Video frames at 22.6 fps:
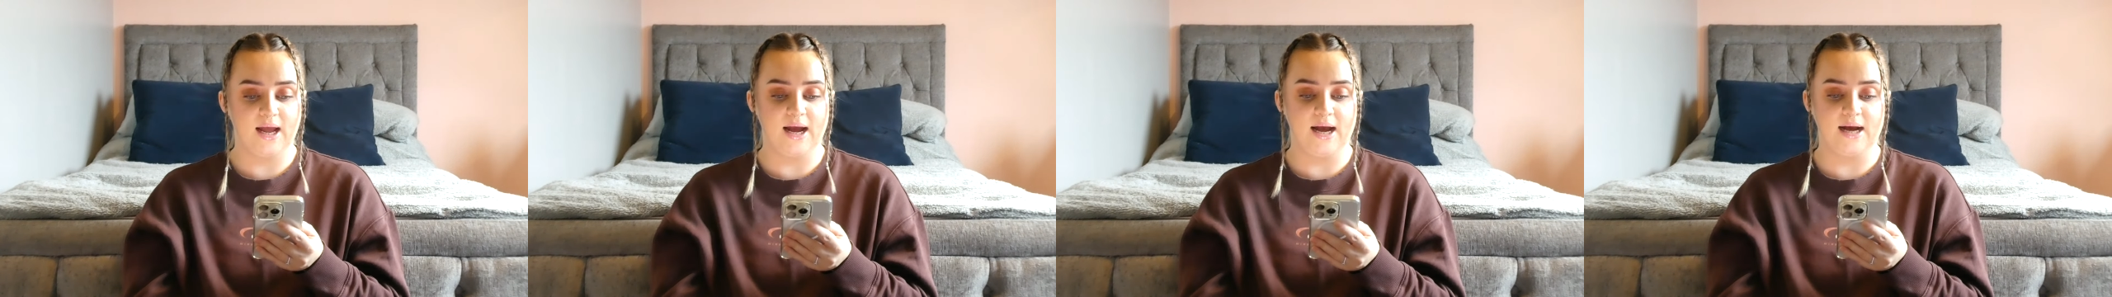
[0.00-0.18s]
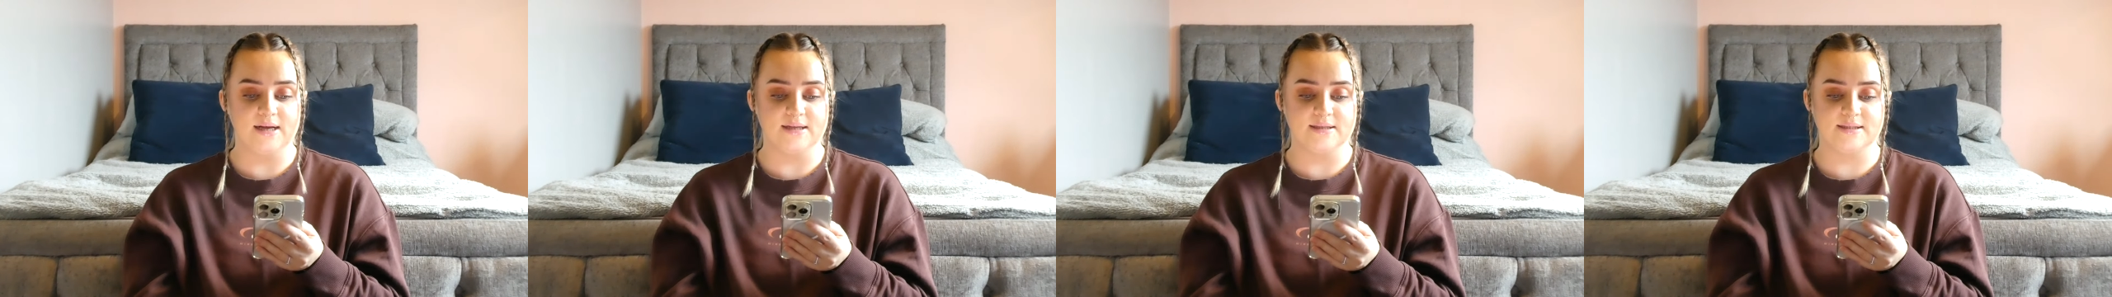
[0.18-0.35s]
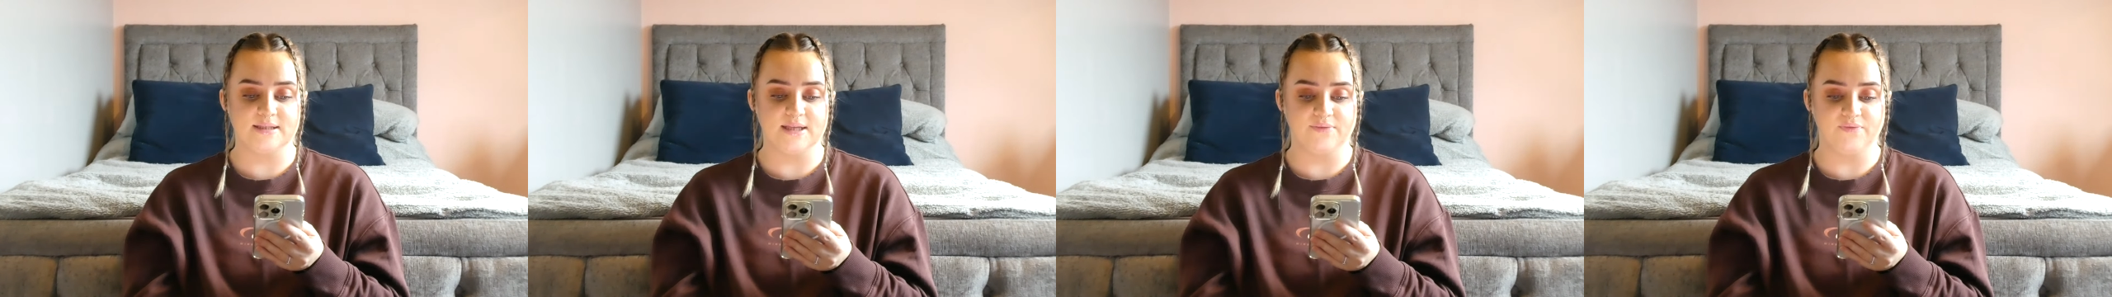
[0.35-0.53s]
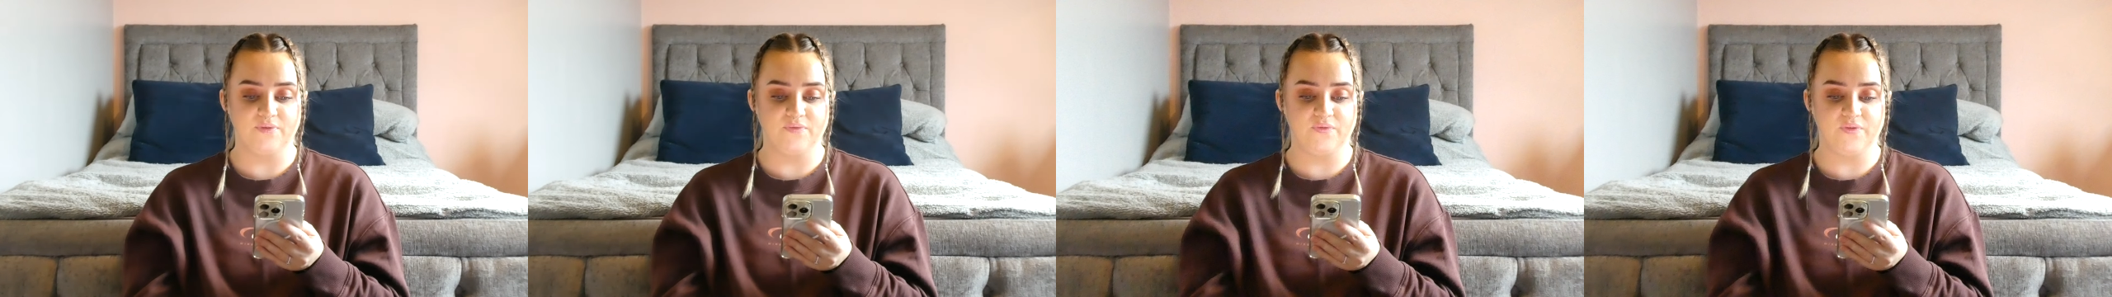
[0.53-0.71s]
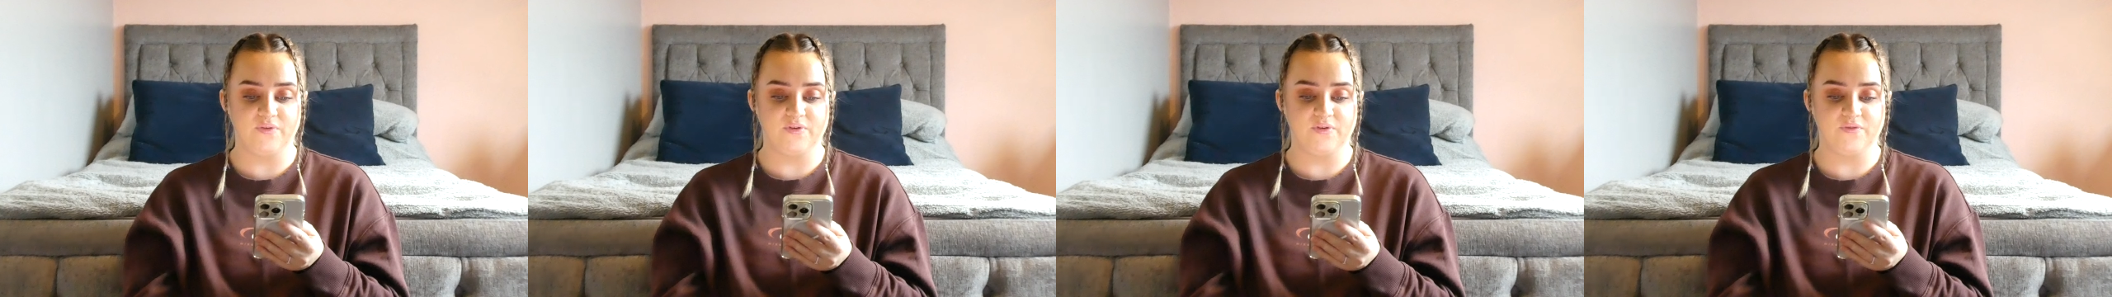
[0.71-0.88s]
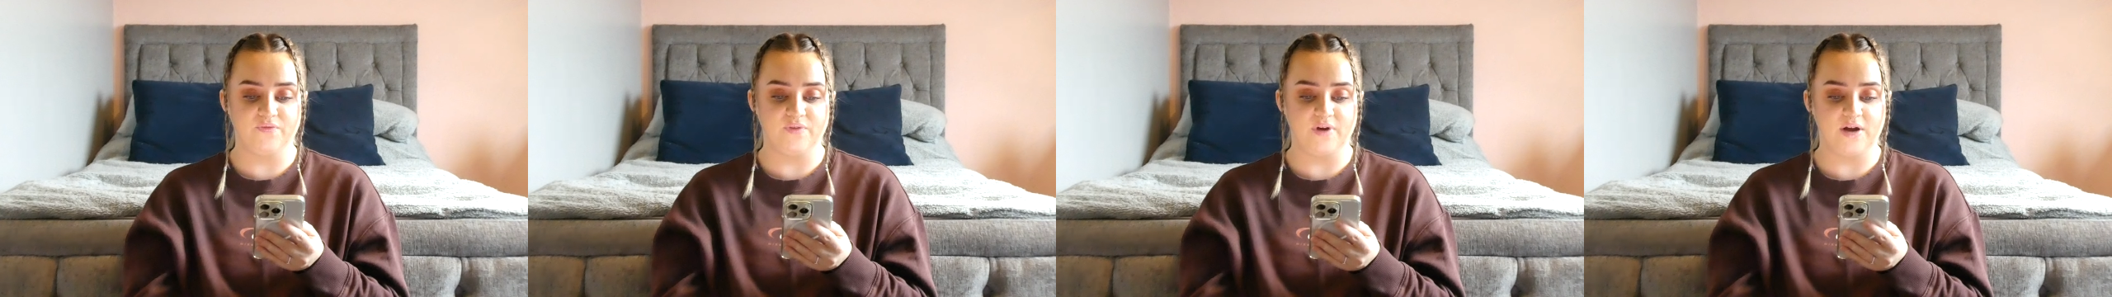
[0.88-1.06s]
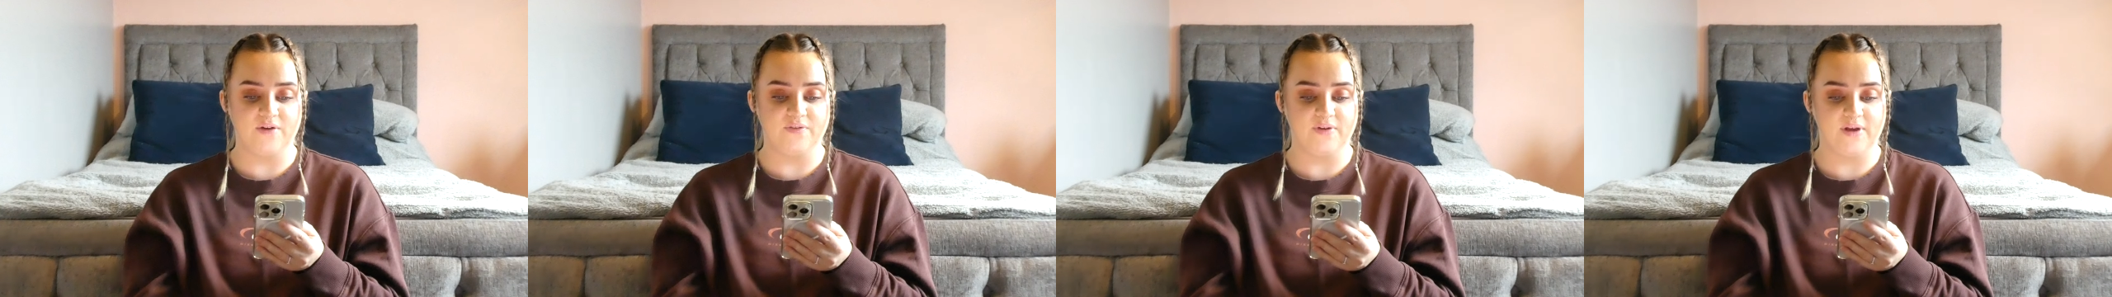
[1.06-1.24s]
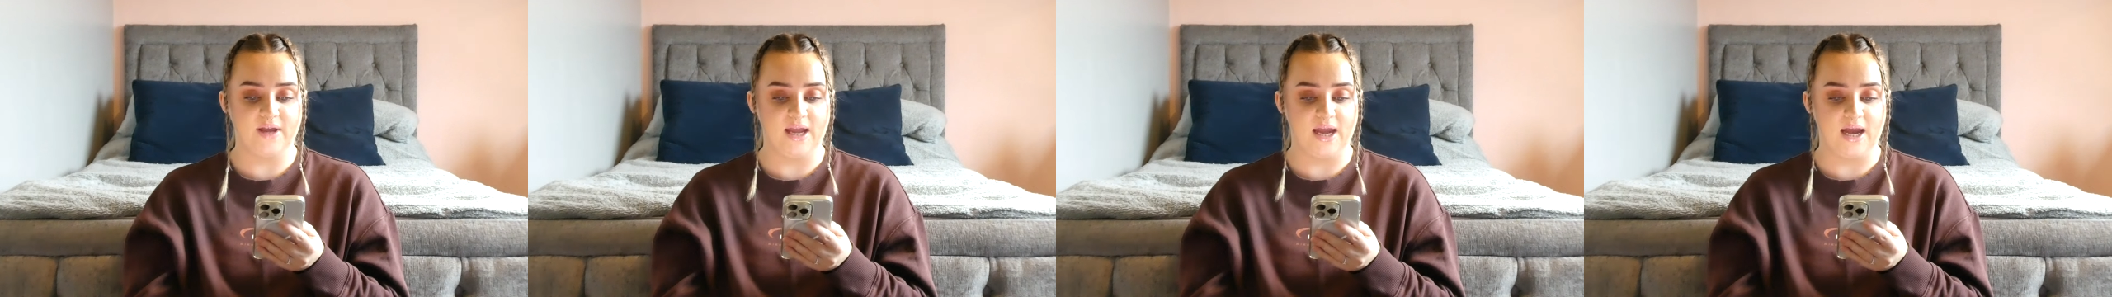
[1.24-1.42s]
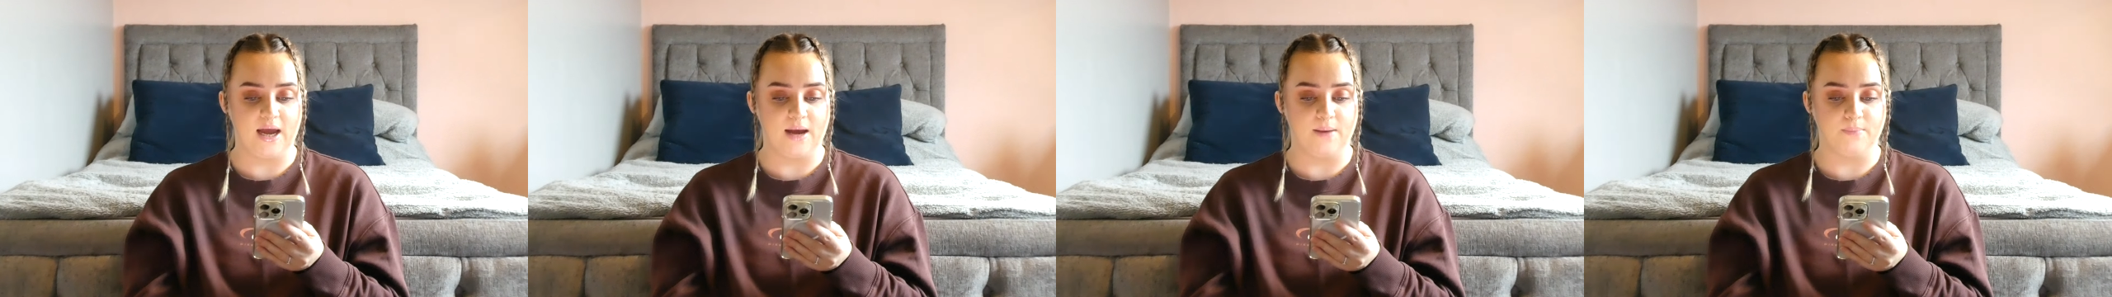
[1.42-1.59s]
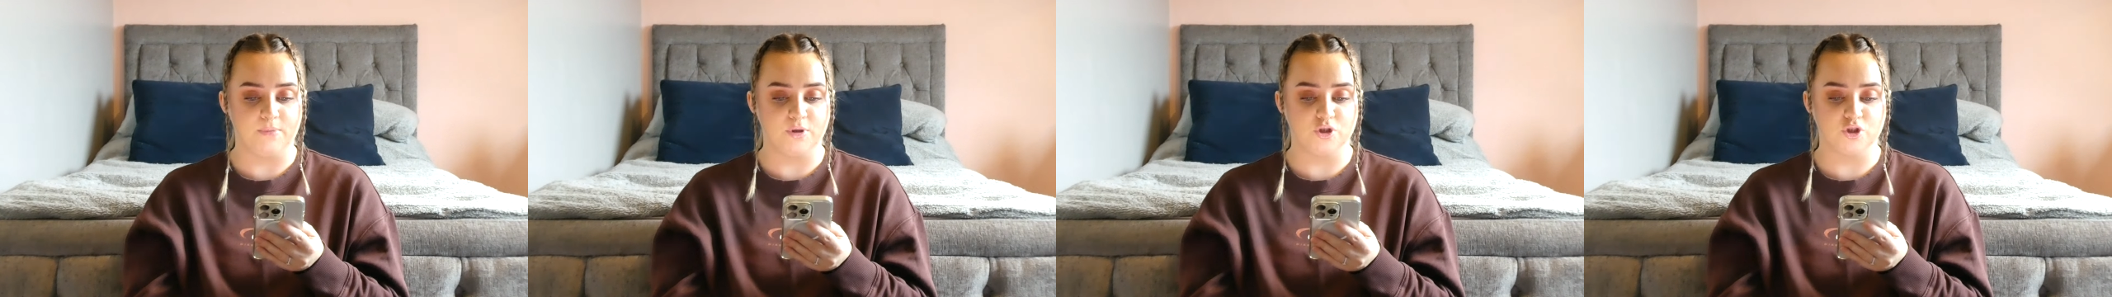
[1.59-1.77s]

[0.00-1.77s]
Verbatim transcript: At 7:55 a.m.,